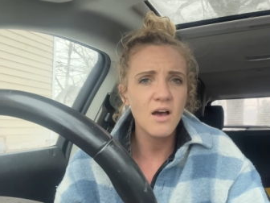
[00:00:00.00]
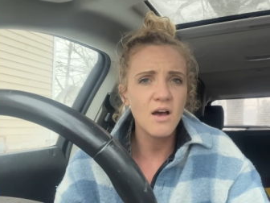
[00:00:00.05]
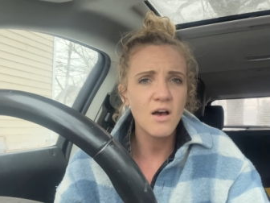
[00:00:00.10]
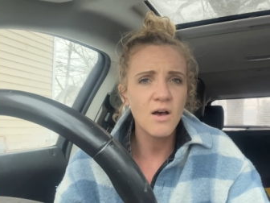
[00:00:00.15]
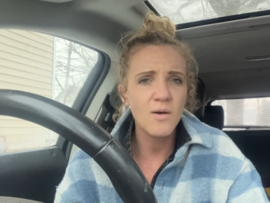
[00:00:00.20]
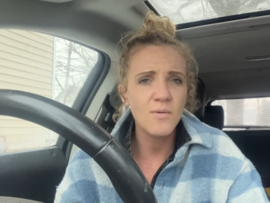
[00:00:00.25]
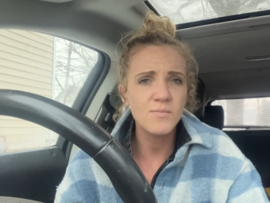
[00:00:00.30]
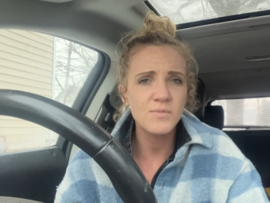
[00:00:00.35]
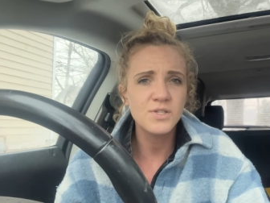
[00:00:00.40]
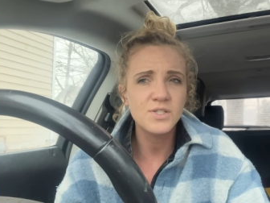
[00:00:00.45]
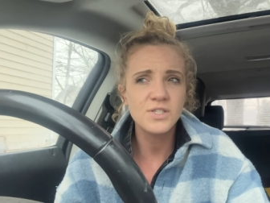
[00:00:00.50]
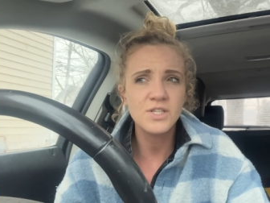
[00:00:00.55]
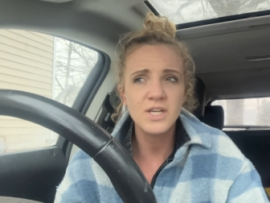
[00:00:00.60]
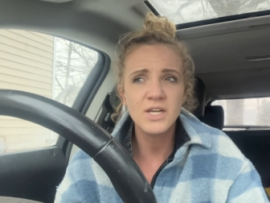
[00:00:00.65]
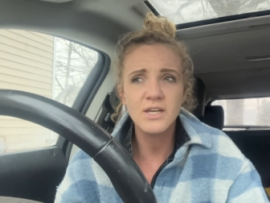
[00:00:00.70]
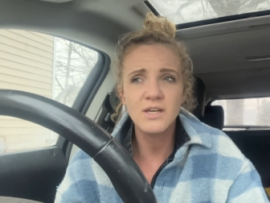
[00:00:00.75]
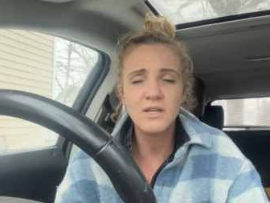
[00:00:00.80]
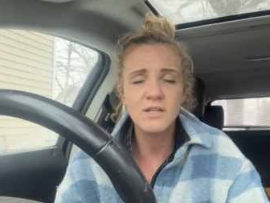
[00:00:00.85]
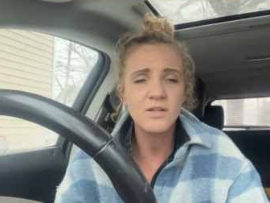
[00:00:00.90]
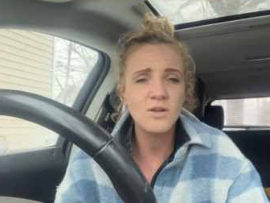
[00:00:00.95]
Um,
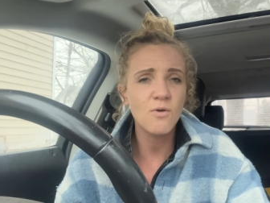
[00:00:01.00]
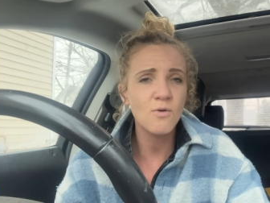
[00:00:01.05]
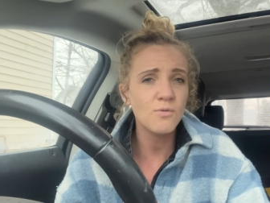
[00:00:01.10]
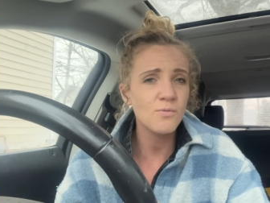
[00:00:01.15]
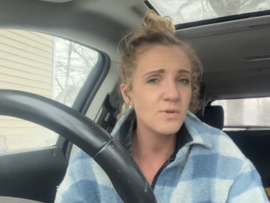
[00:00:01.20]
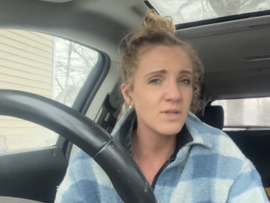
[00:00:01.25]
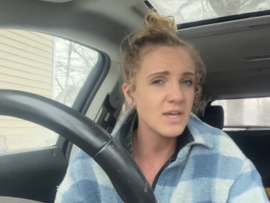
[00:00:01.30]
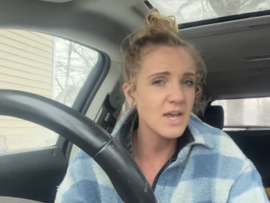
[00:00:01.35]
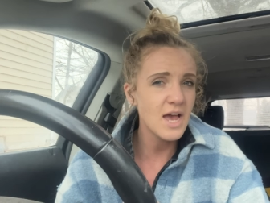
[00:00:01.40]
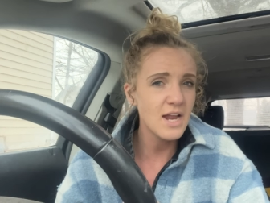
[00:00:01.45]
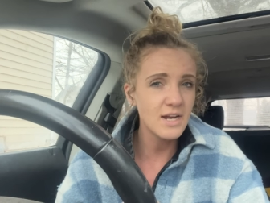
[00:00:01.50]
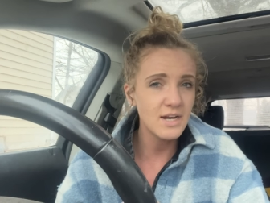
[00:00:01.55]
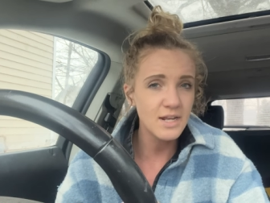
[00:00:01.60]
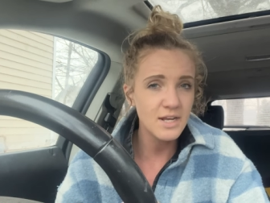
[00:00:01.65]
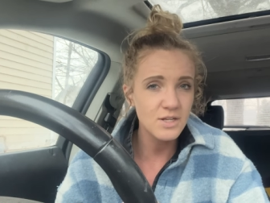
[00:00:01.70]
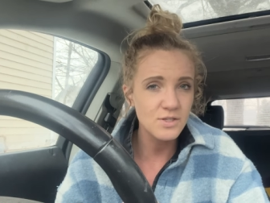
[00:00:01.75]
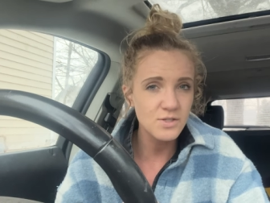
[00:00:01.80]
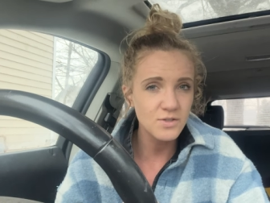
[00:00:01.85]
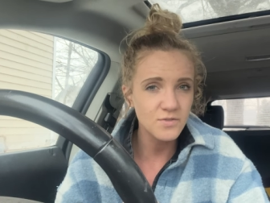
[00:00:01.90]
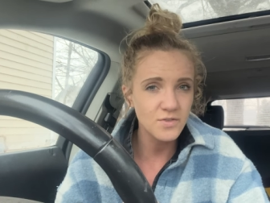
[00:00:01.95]
she, no one really had an
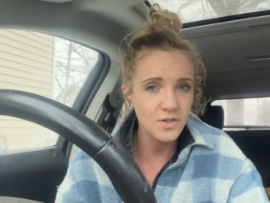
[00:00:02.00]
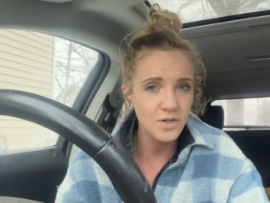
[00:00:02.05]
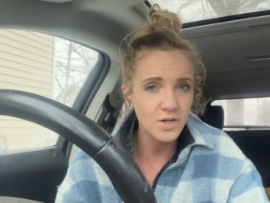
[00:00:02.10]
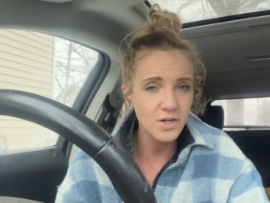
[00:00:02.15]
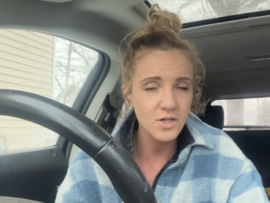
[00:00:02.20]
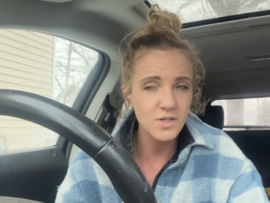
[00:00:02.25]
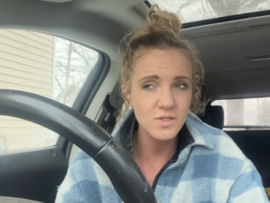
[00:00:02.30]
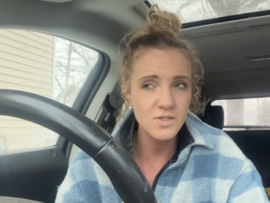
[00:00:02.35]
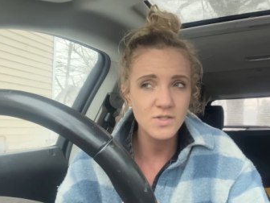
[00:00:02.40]
answer for her.